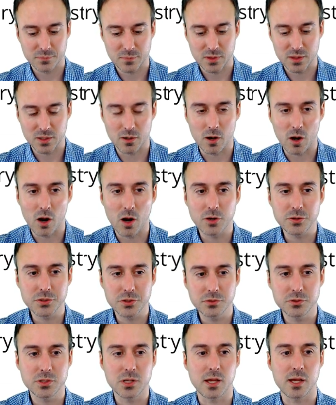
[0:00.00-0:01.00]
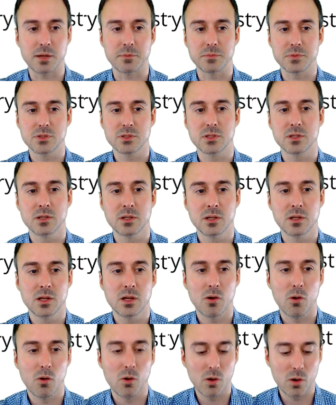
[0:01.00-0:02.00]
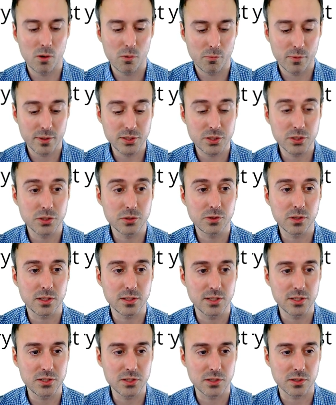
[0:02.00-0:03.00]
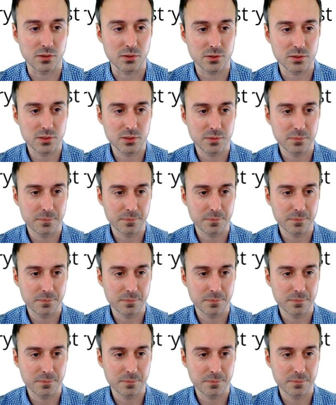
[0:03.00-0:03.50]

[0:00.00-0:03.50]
There are two times or which two conditionals?